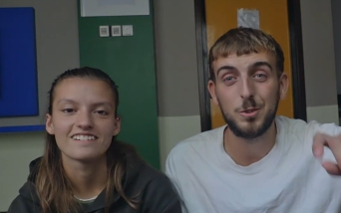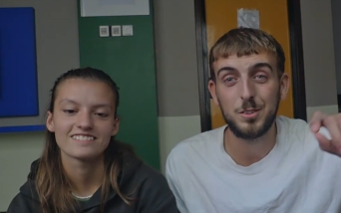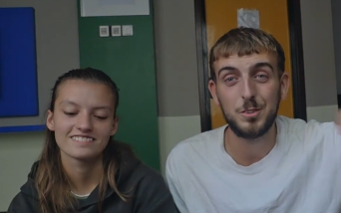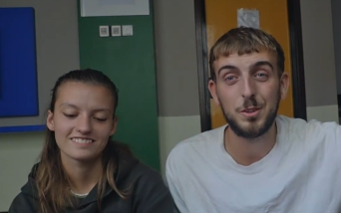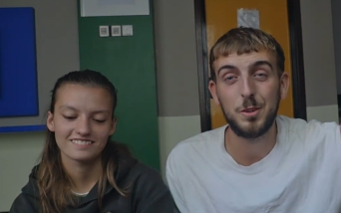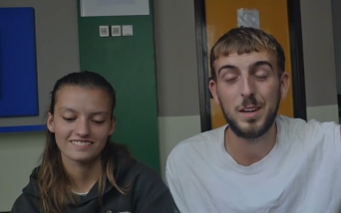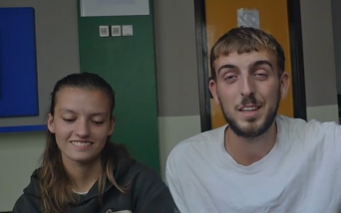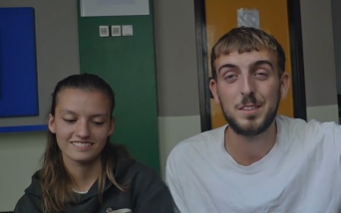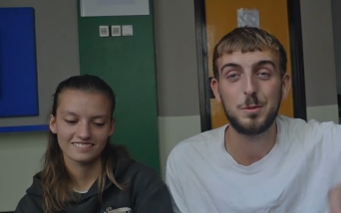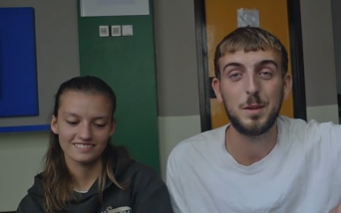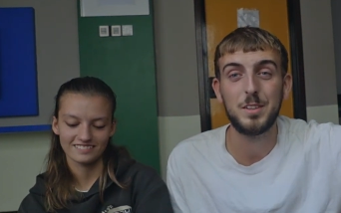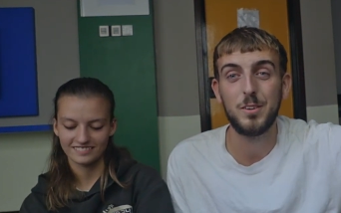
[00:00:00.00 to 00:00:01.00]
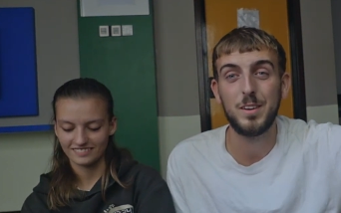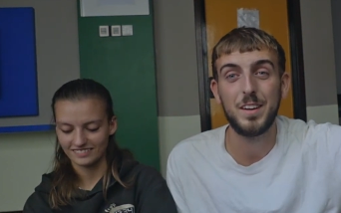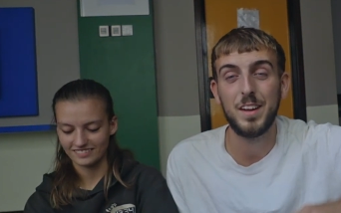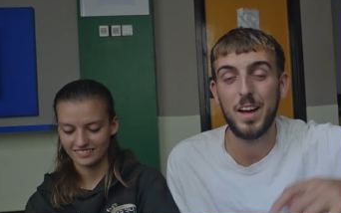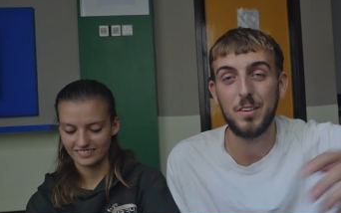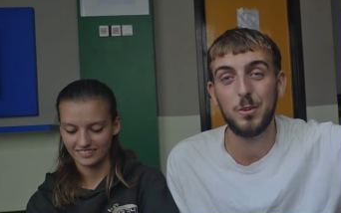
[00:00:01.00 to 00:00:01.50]
Speaker 1: your to-do list when you're
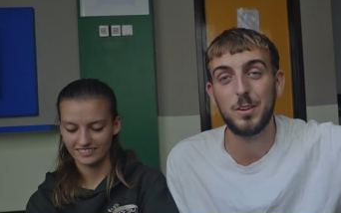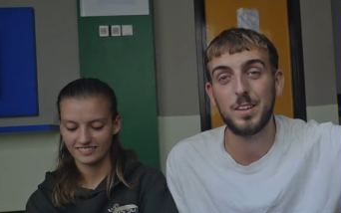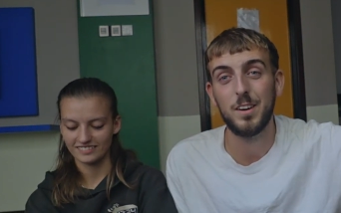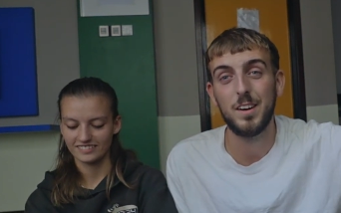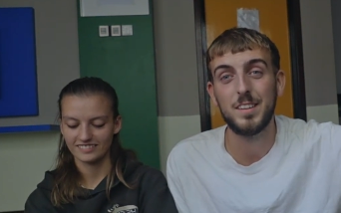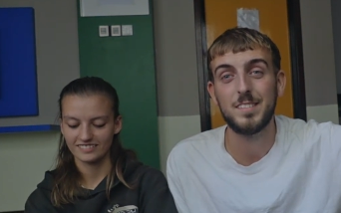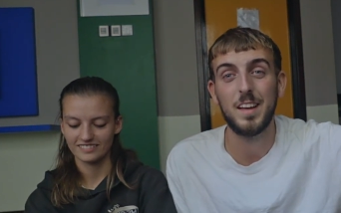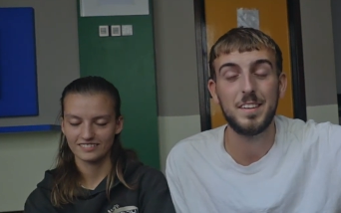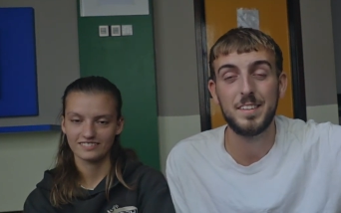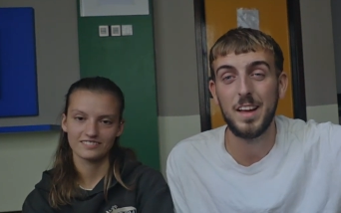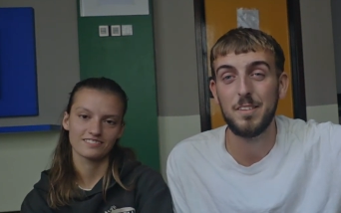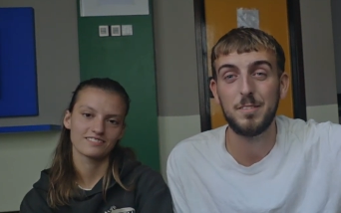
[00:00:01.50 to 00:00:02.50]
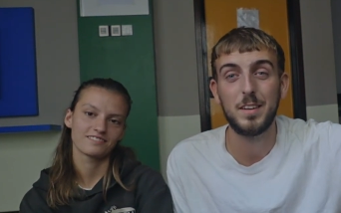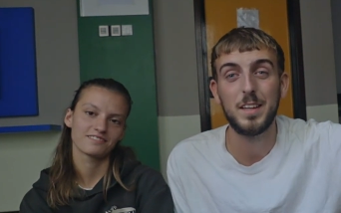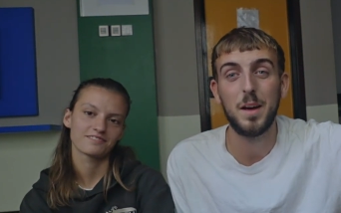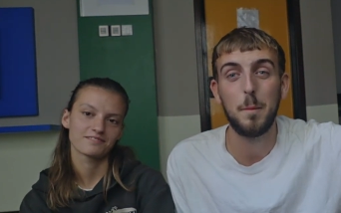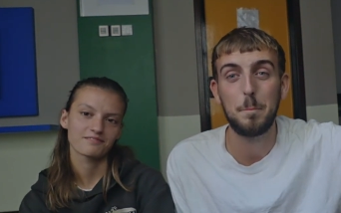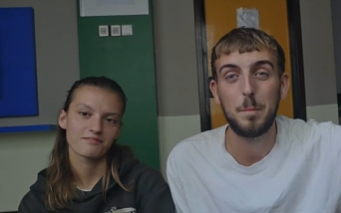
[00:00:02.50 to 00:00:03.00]
in Hanoi, guys. Definitely
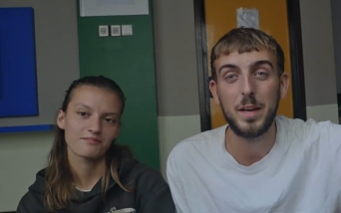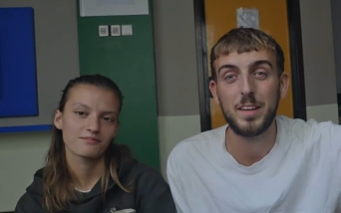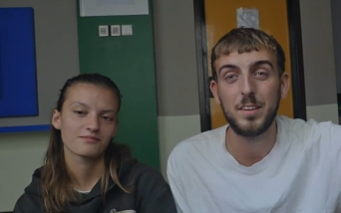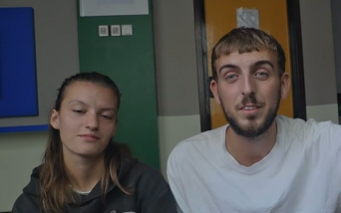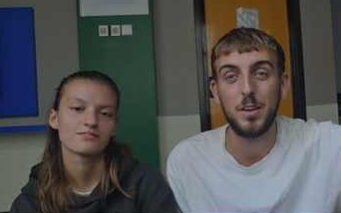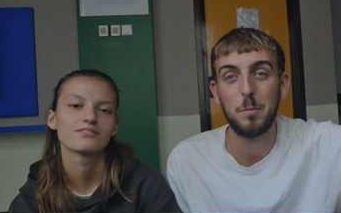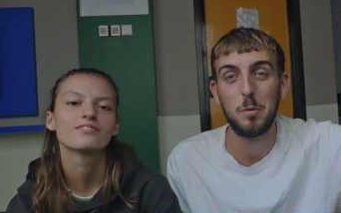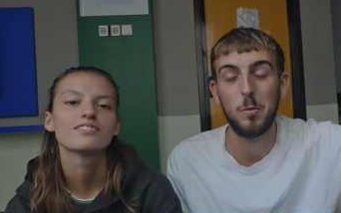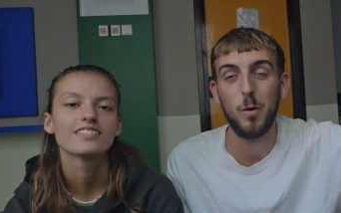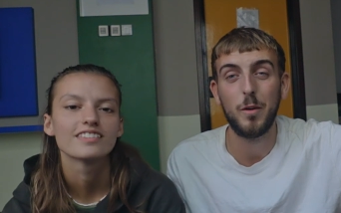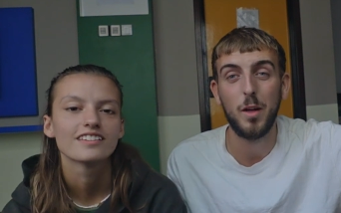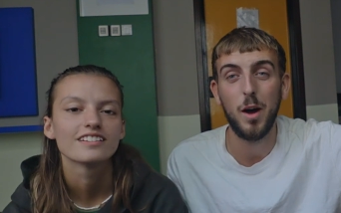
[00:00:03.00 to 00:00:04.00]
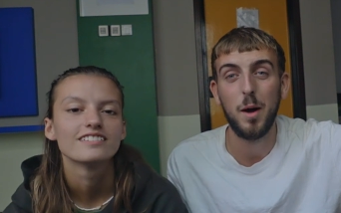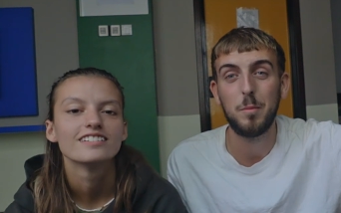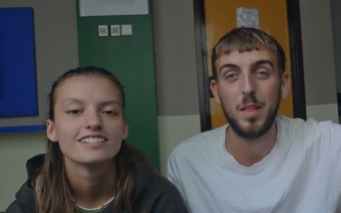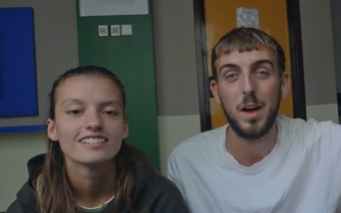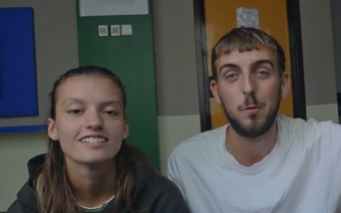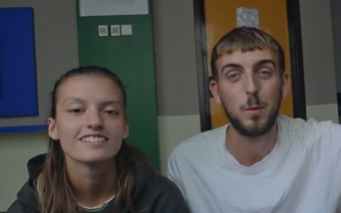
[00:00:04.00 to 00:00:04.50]
a big number one
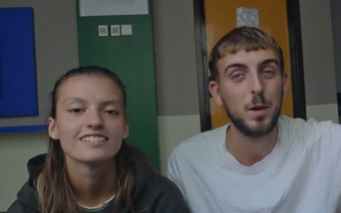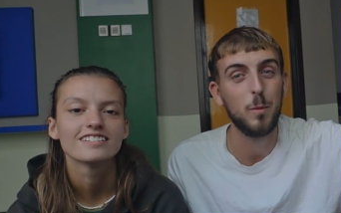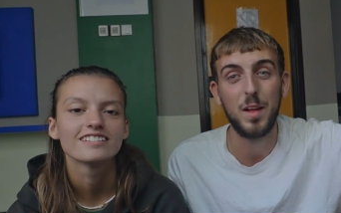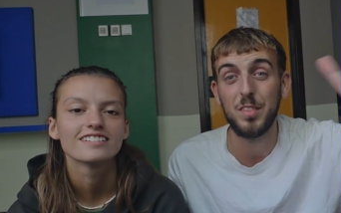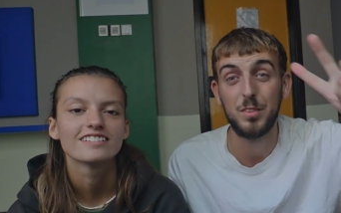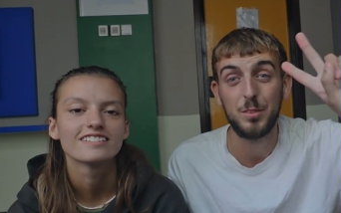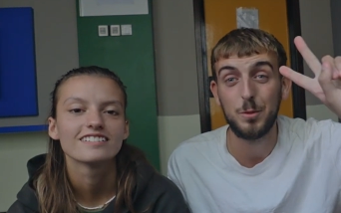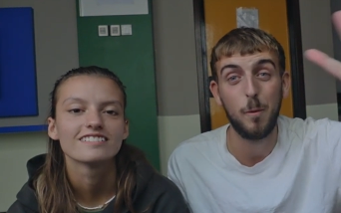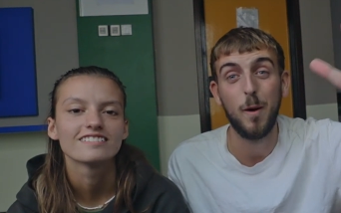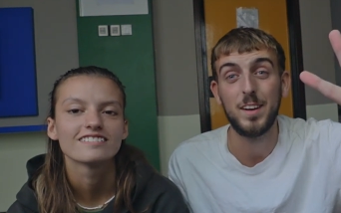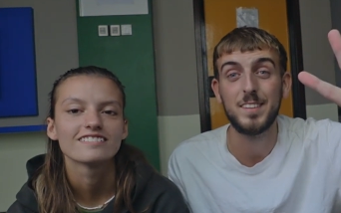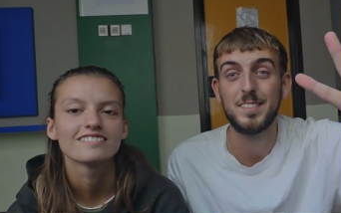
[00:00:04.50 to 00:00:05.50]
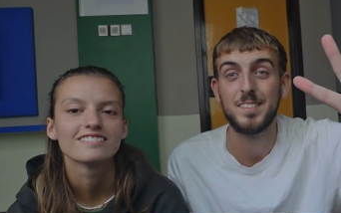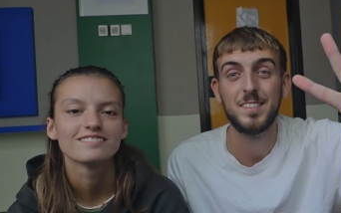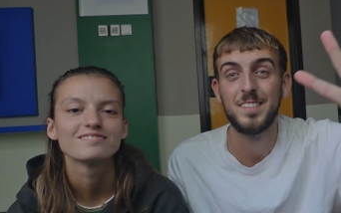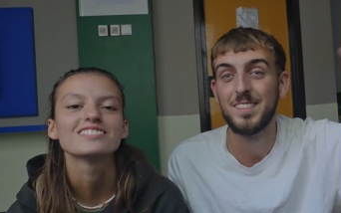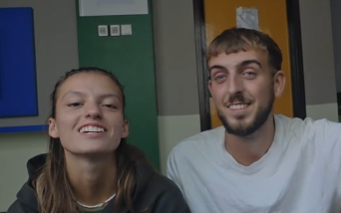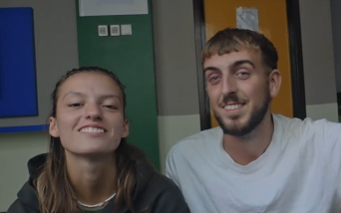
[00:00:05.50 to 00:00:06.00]
up there. We went twice.
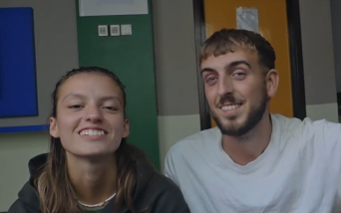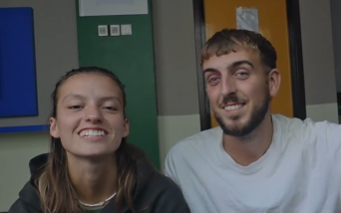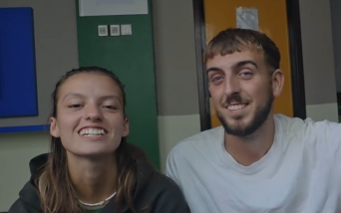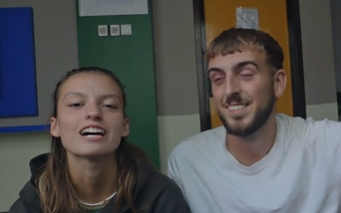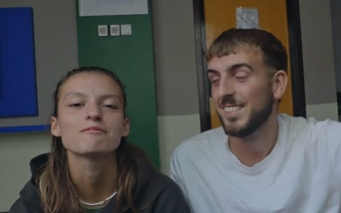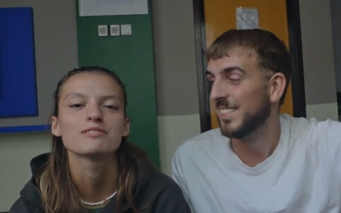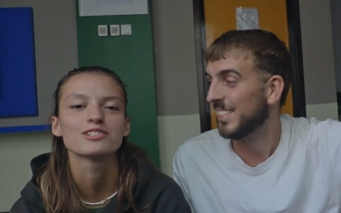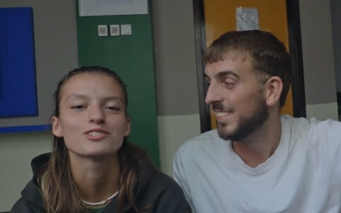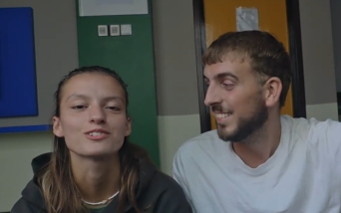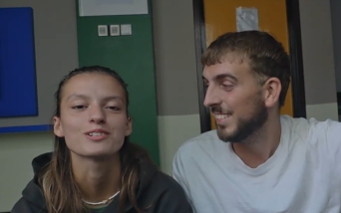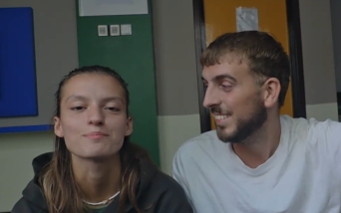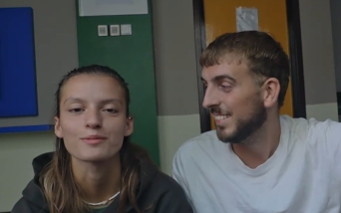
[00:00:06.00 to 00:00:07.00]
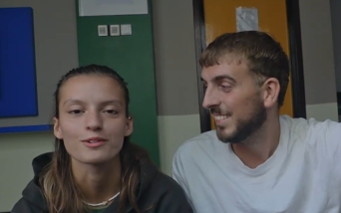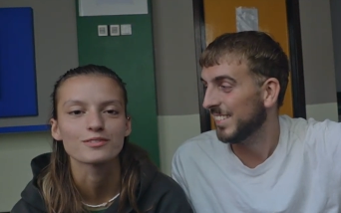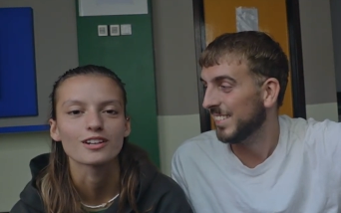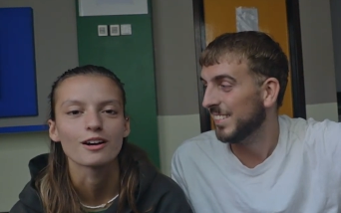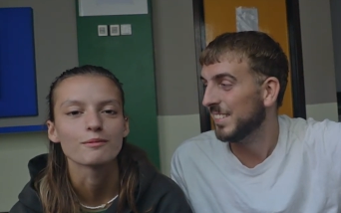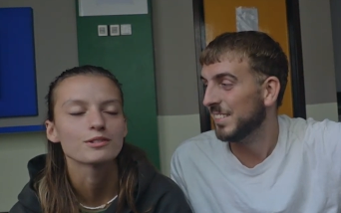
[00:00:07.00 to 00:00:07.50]
Speaker 2: Yeah, we did, and we enjoyed it both
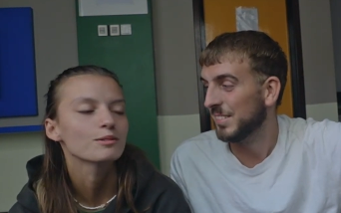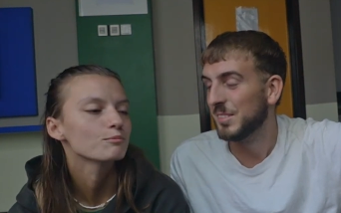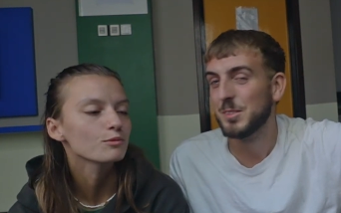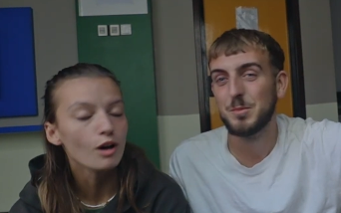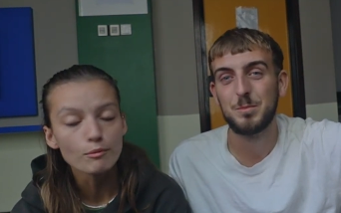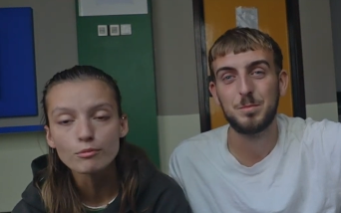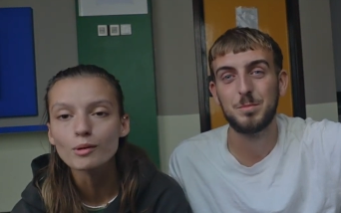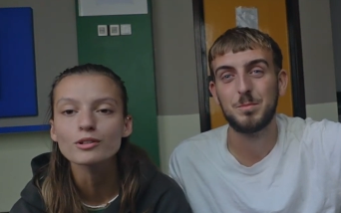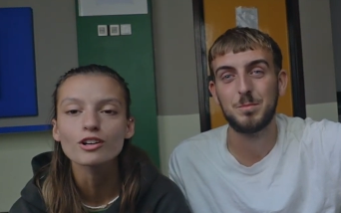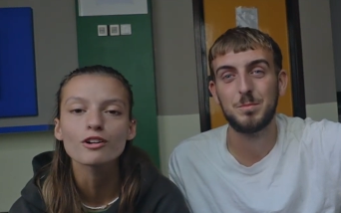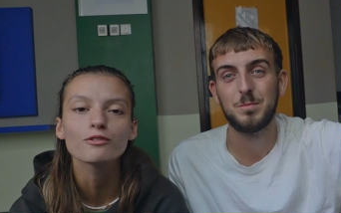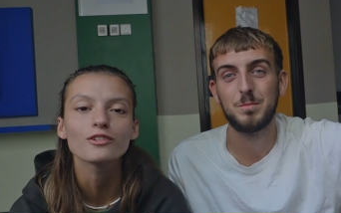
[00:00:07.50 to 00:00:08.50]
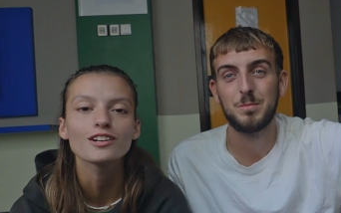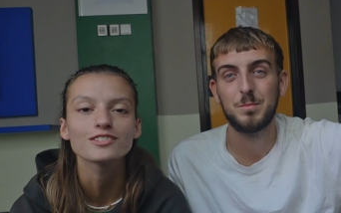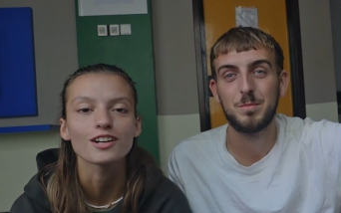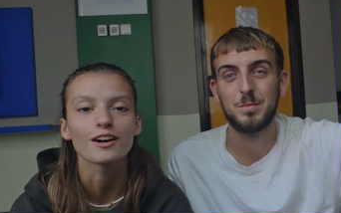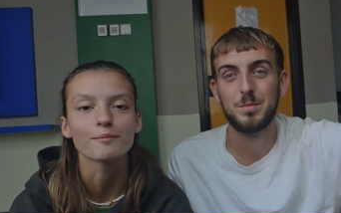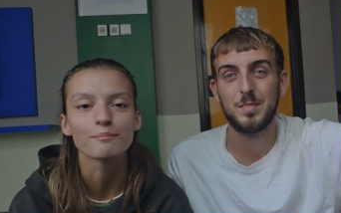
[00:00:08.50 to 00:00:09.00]
times, and I'll probably go a third
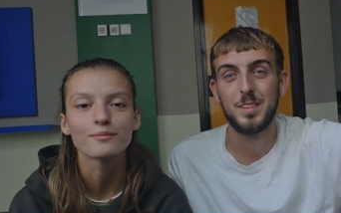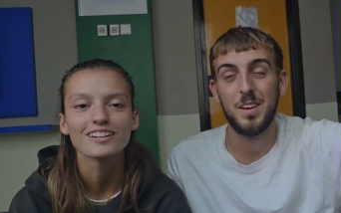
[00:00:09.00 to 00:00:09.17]
time.